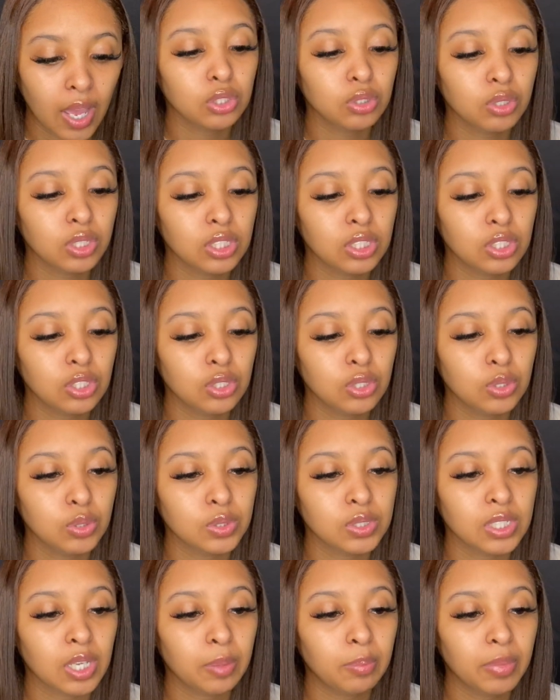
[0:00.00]
You can
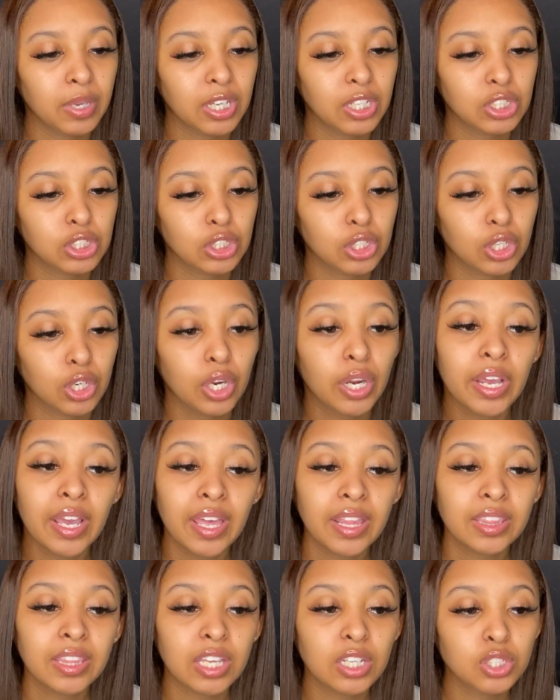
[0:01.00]
use a picture
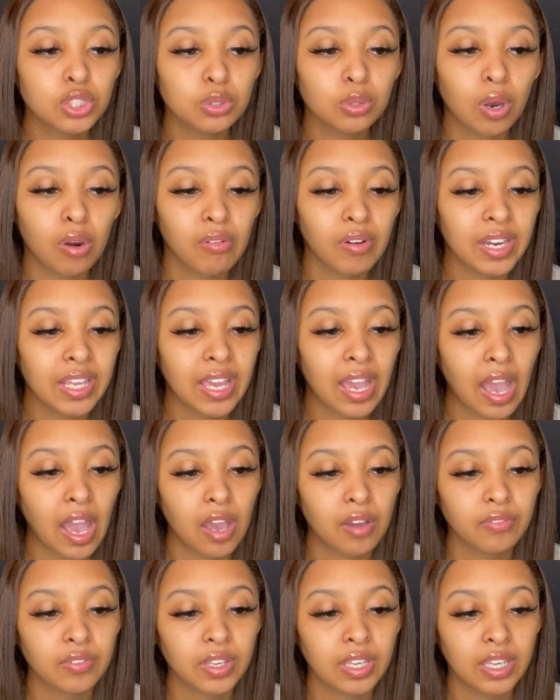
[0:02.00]
that you already
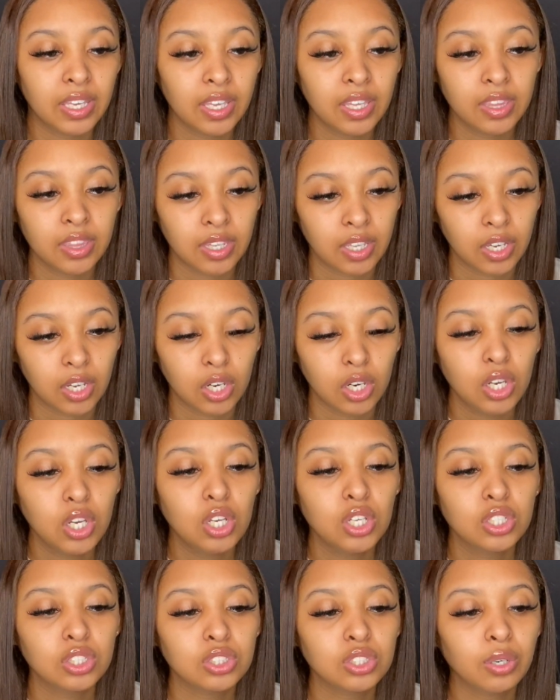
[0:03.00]
have in there.
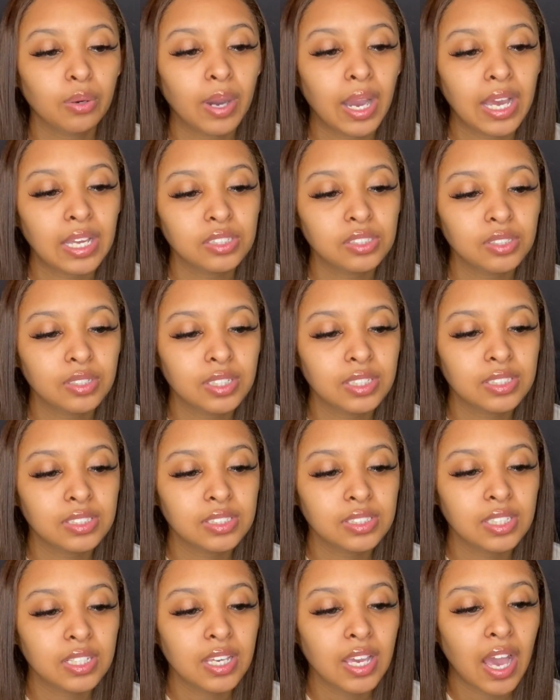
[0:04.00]
So as you can
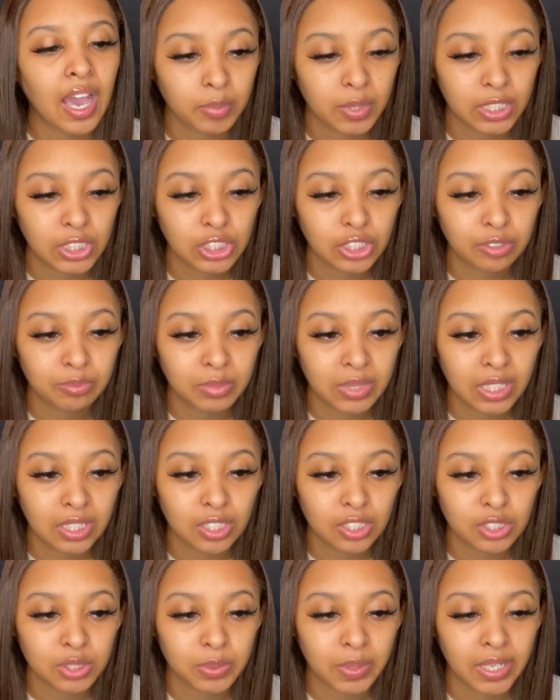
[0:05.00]
see, I have a picture of me in
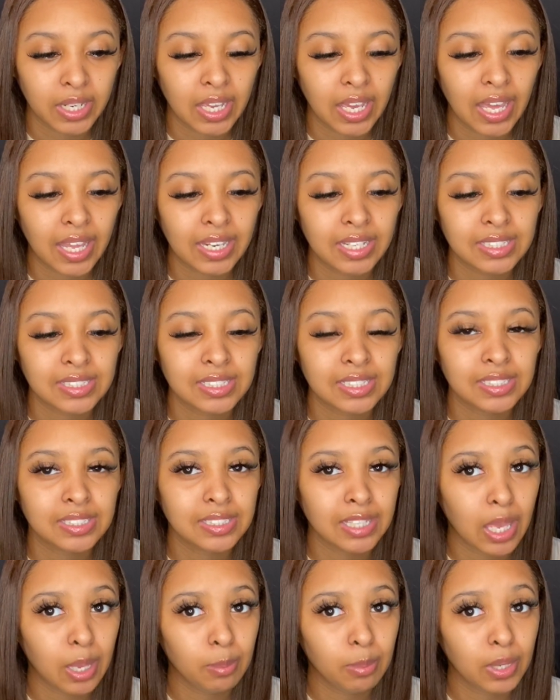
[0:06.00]
the 20 and it's the
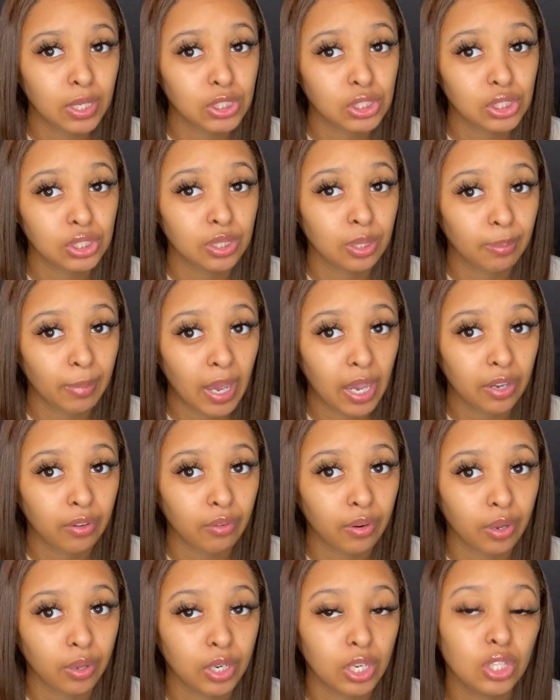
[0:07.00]
same picture in the
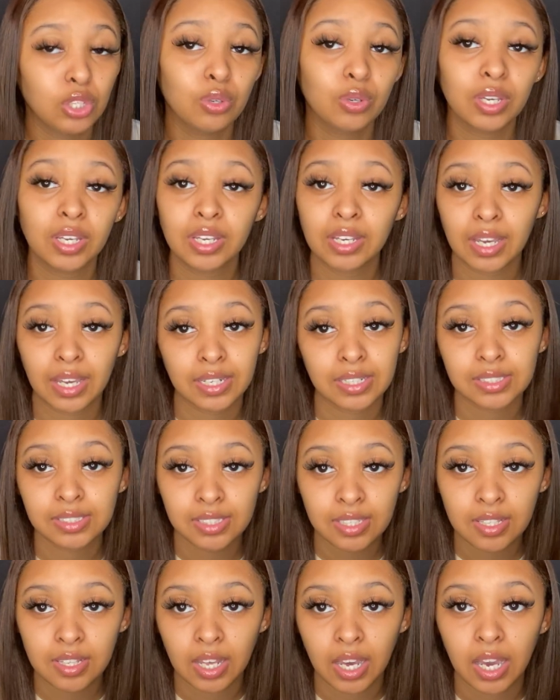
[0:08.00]
background, and you can kind of
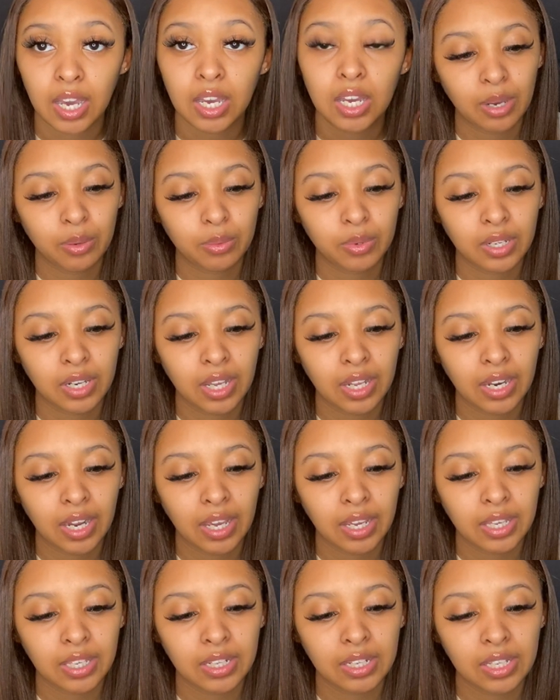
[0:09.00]
see that one. And
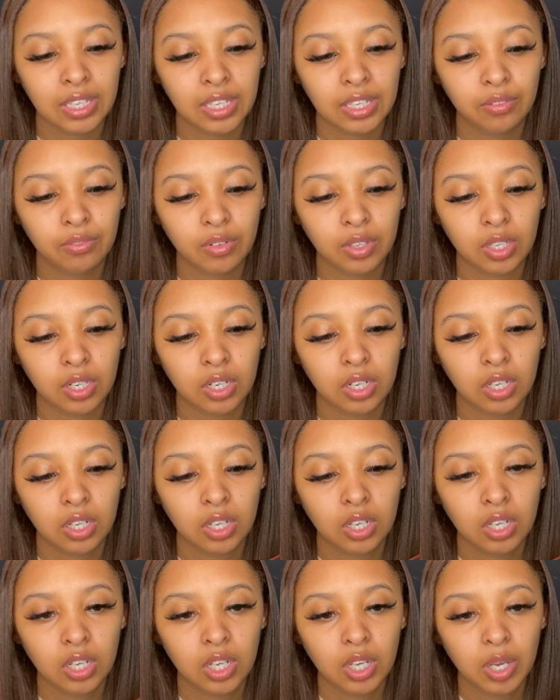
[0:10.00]
I can even
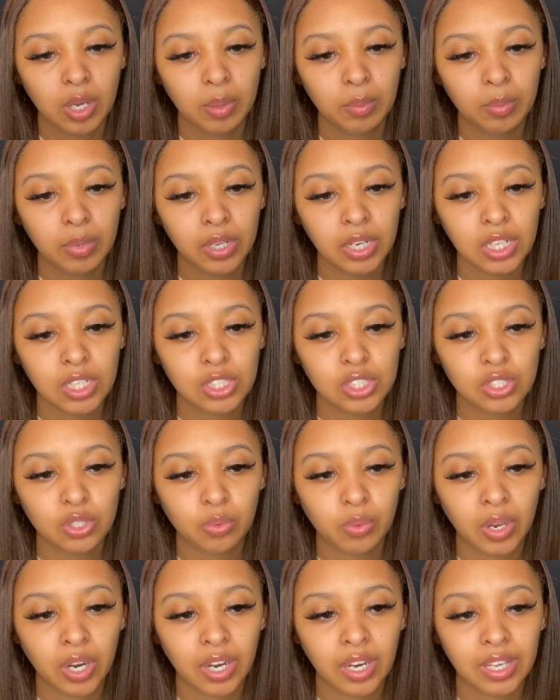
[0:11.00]
put it to
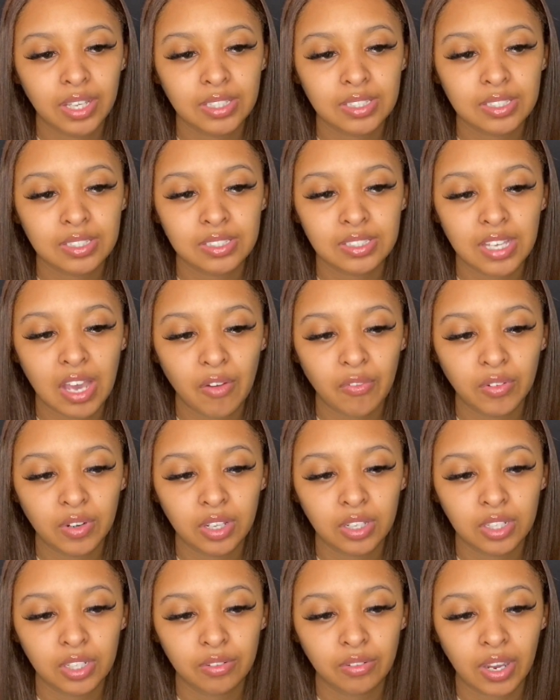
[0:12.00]
where it's
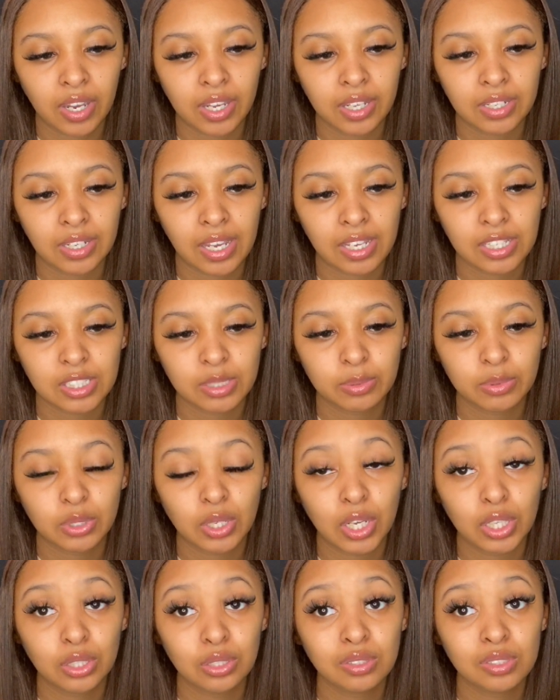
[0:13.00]
definitely recognizable
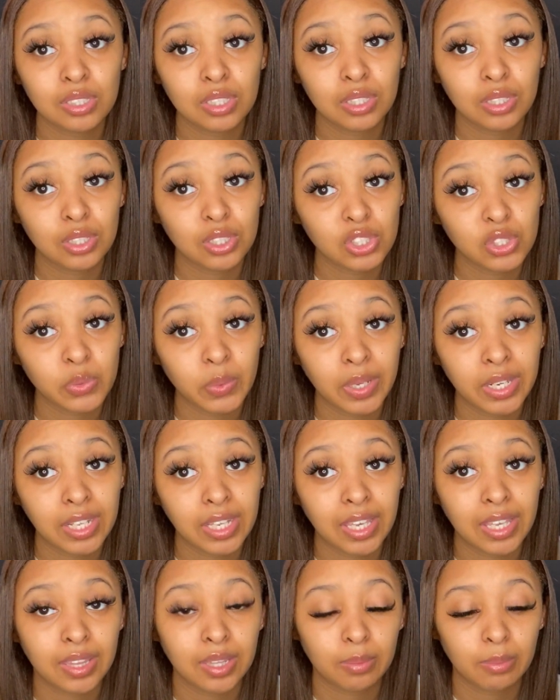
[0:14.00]
and you see the
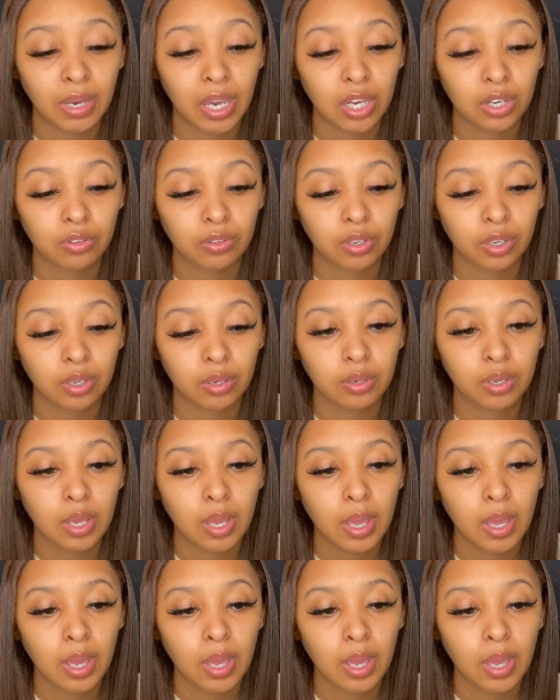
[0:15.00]
20 in the background.